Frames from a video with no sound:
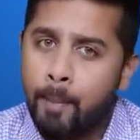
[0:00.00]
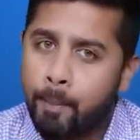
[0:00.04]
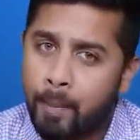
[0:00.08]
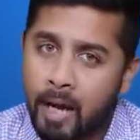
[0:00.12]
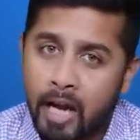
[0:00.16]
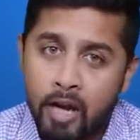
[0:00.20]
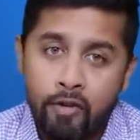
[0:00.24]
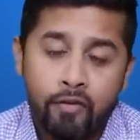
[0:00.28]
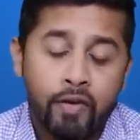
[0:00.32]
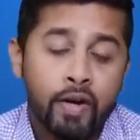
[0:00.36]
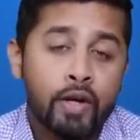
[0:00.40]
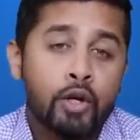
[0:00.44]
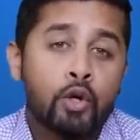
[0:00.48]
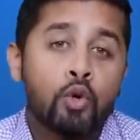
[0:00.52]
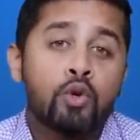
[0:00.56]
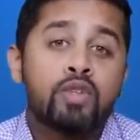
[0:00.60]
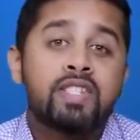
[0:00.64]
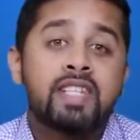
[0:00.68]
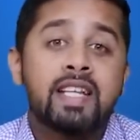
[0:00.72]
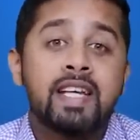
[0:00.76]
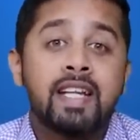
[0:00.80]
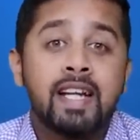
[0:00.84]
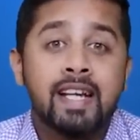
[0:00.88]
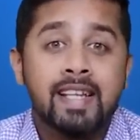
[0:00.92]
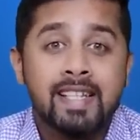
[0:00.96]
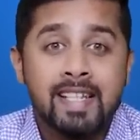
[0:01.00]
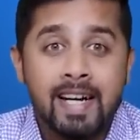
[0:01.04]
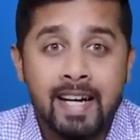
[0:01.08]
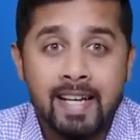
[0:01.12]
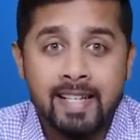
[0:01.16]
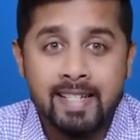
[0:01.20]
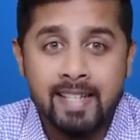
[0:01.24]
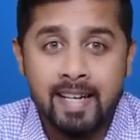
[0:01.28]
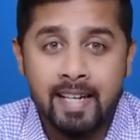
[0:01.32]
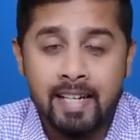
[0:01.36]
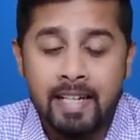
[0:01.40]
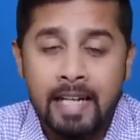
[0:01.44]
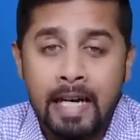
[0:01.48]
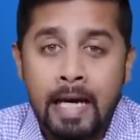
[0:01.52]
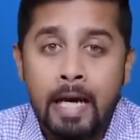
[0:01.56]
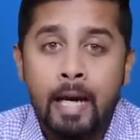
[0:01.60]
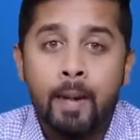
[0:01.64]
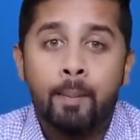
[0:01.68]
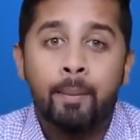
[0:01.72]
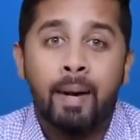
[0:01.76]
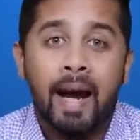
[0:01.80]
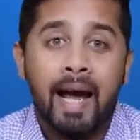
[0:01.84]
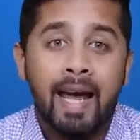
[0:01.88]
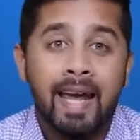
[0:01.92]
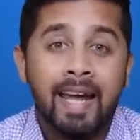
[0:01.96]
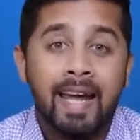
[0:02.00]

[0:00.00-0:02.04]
benefit to senior citizen by